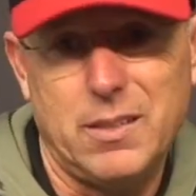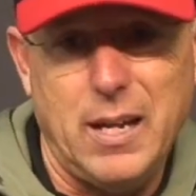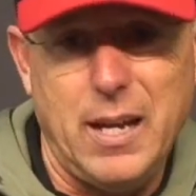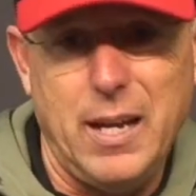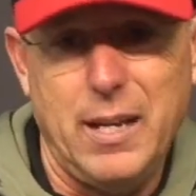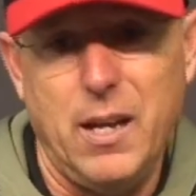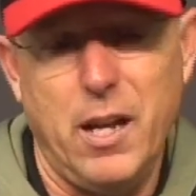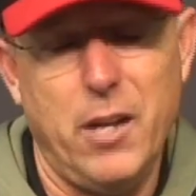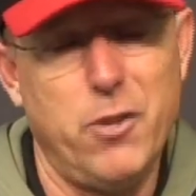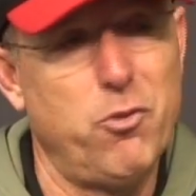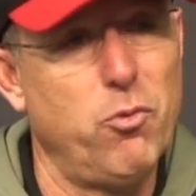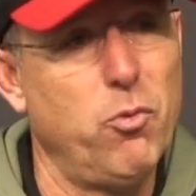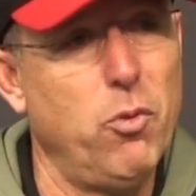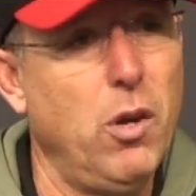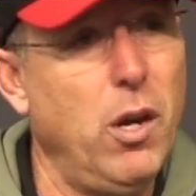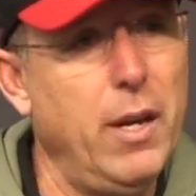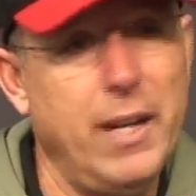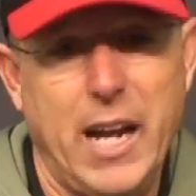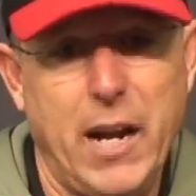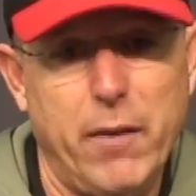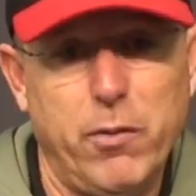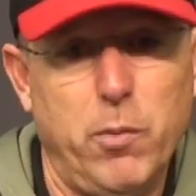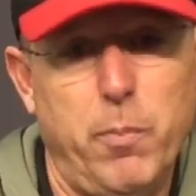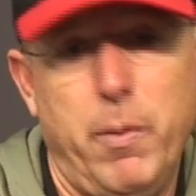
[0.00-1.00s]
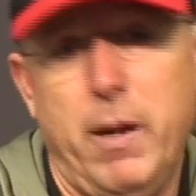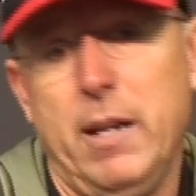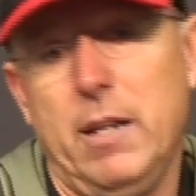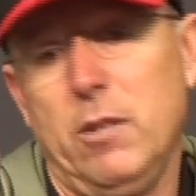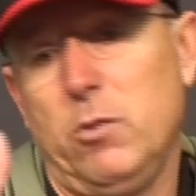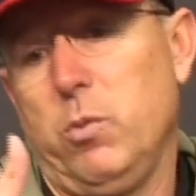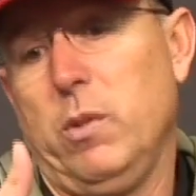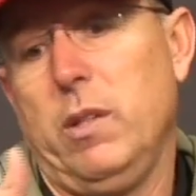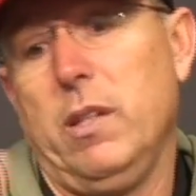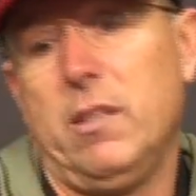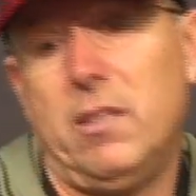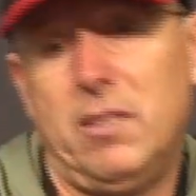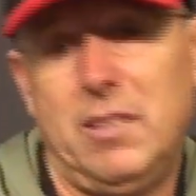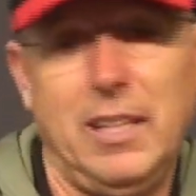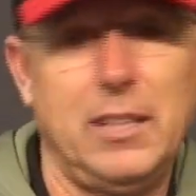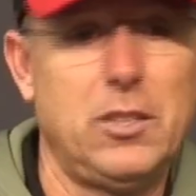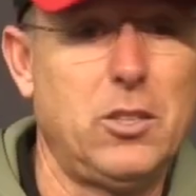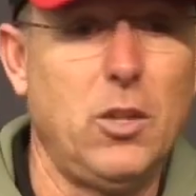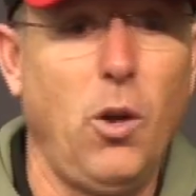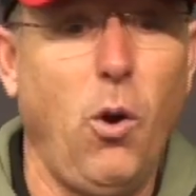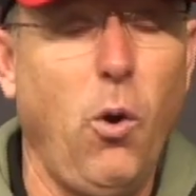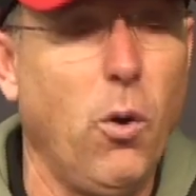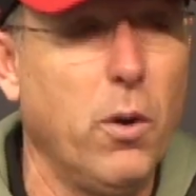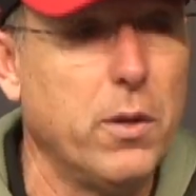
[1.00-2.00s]
Tyon's run, everybody's within
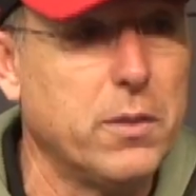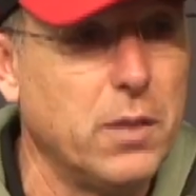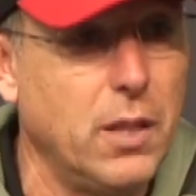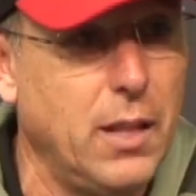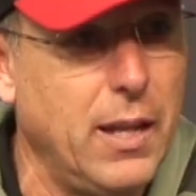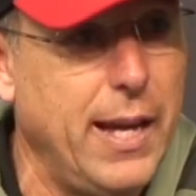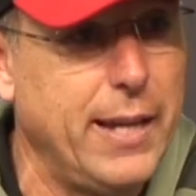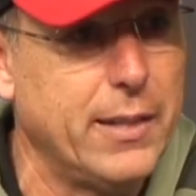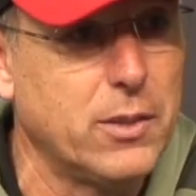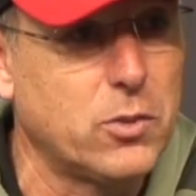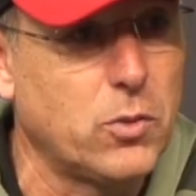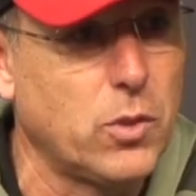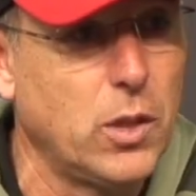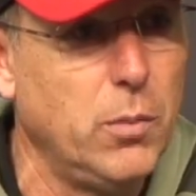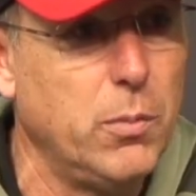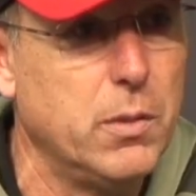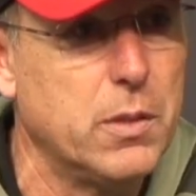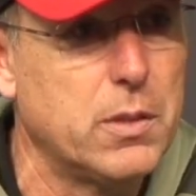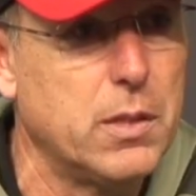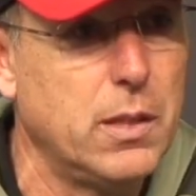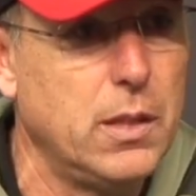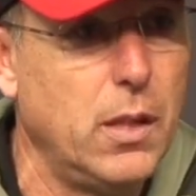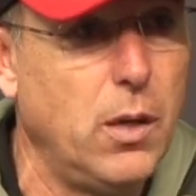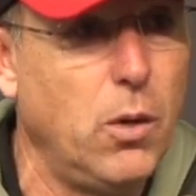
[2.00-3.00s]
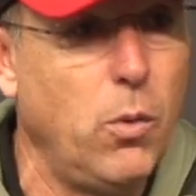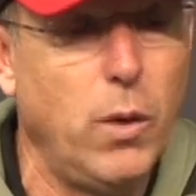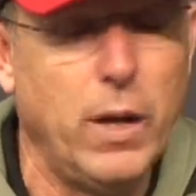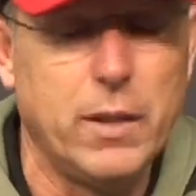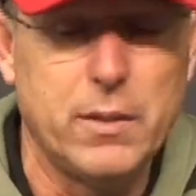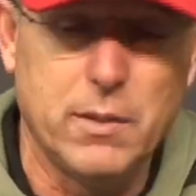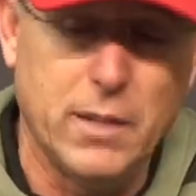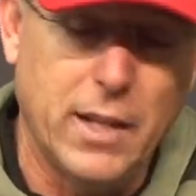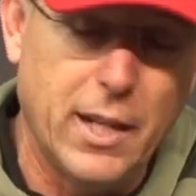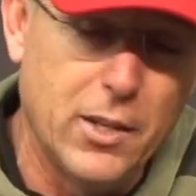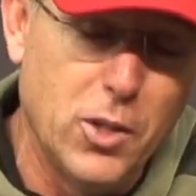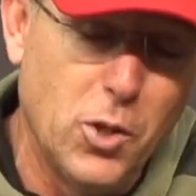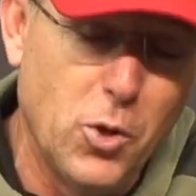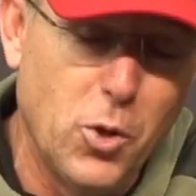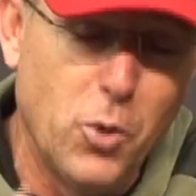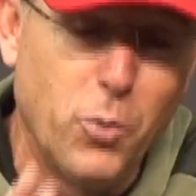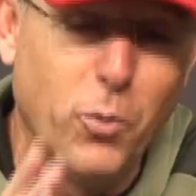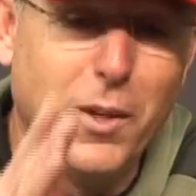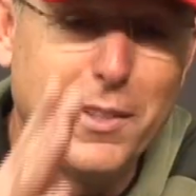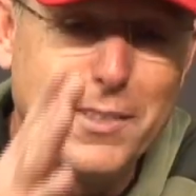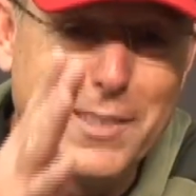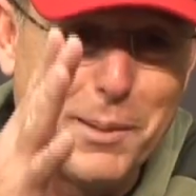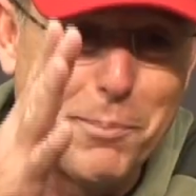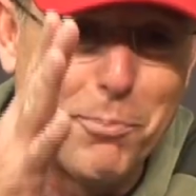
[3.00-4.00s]
6 yards of the line of scrimmage. You know, I knew
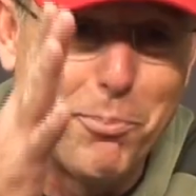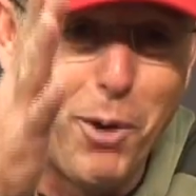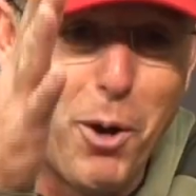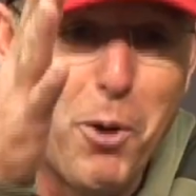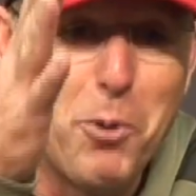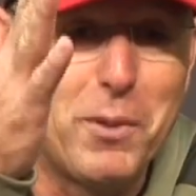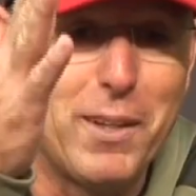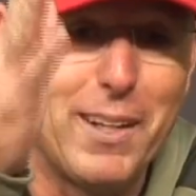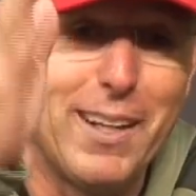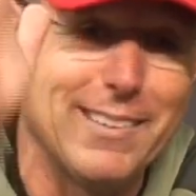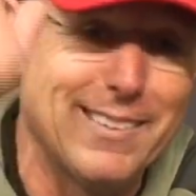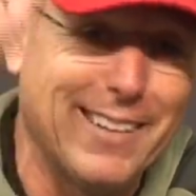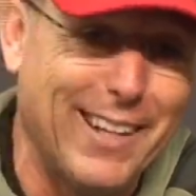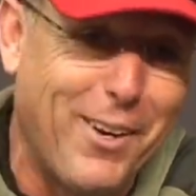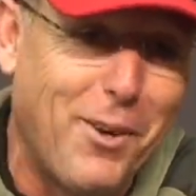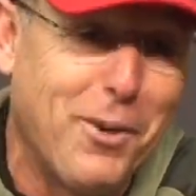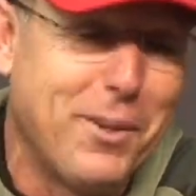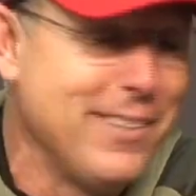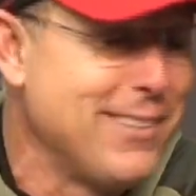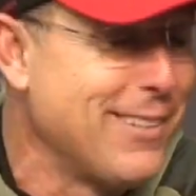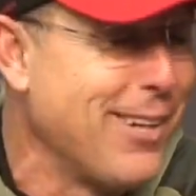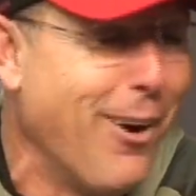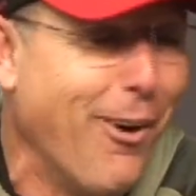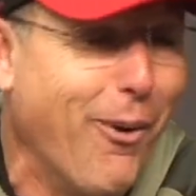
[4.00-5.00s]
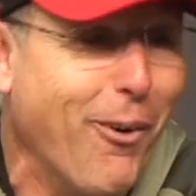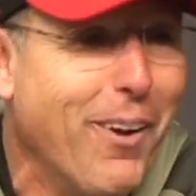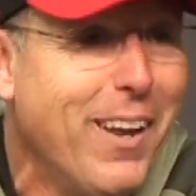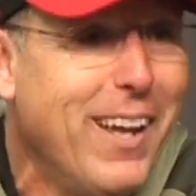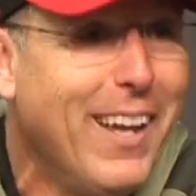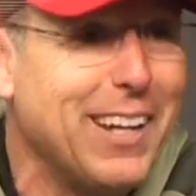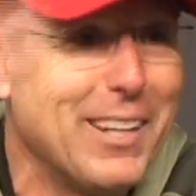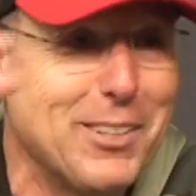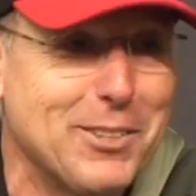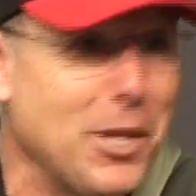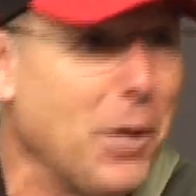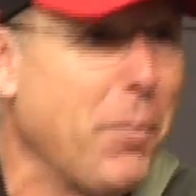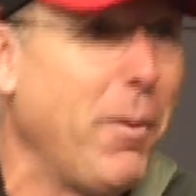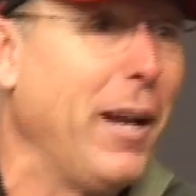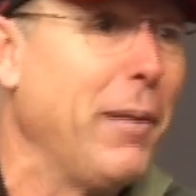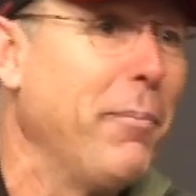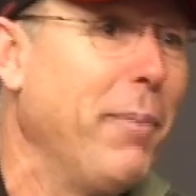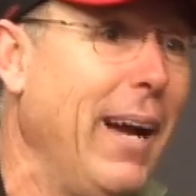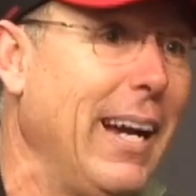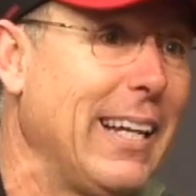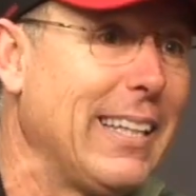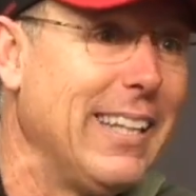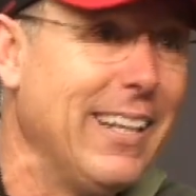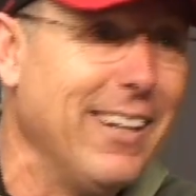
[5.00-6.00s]
once he broke it, I was like, oh, he's gone. There's nobody
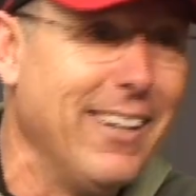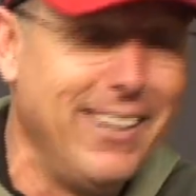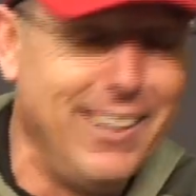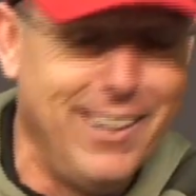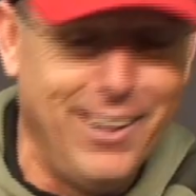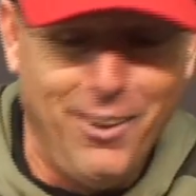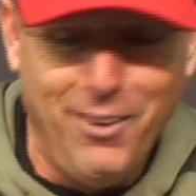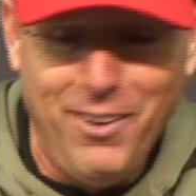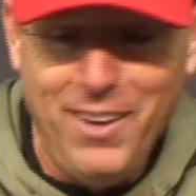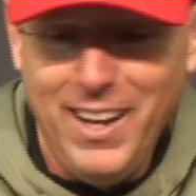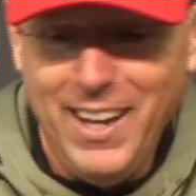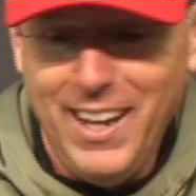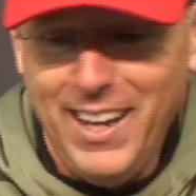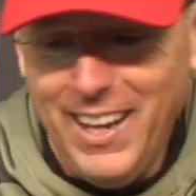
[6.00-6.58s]
back there, you know.